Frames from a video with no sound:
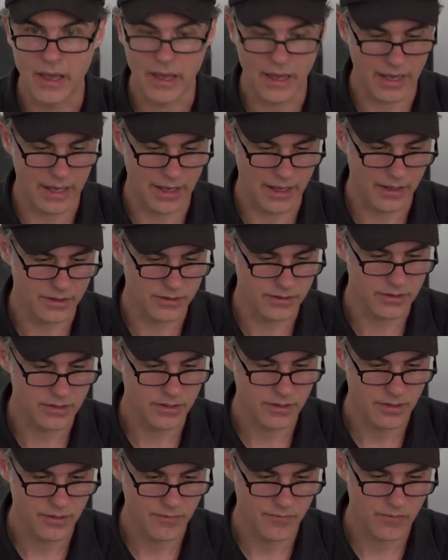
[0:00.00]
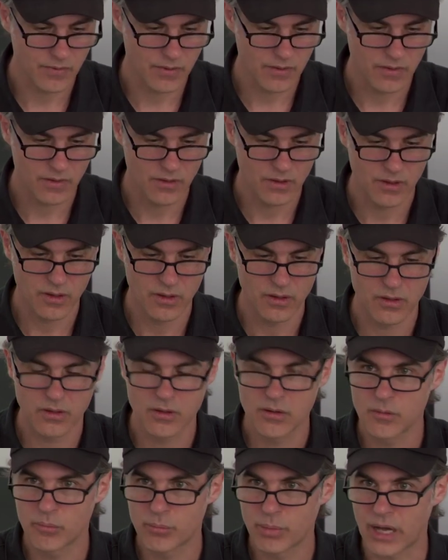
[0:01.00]
and
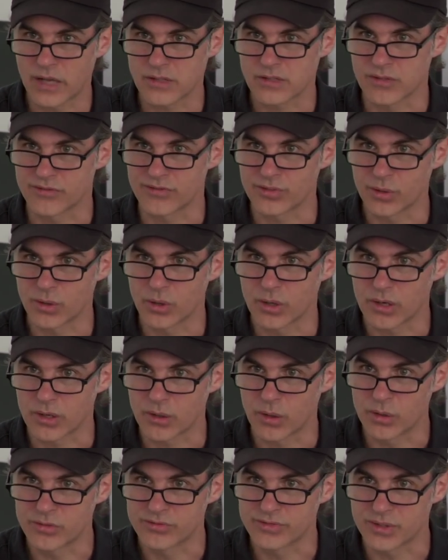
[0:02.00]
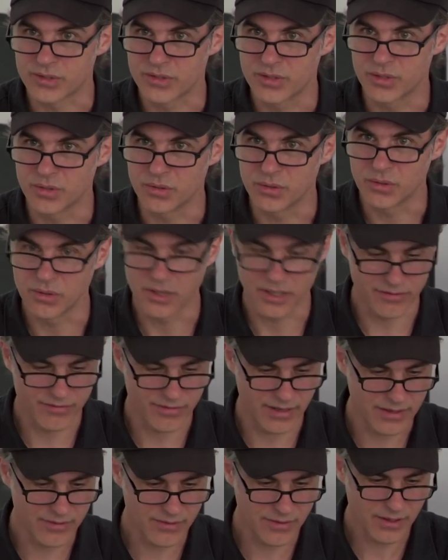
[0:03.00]
pass the floor over to
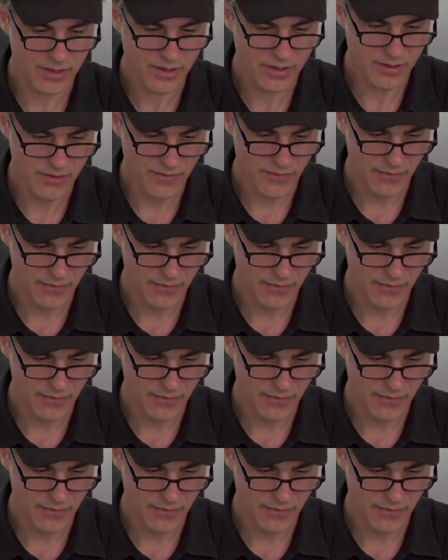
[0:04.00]
Evanthea.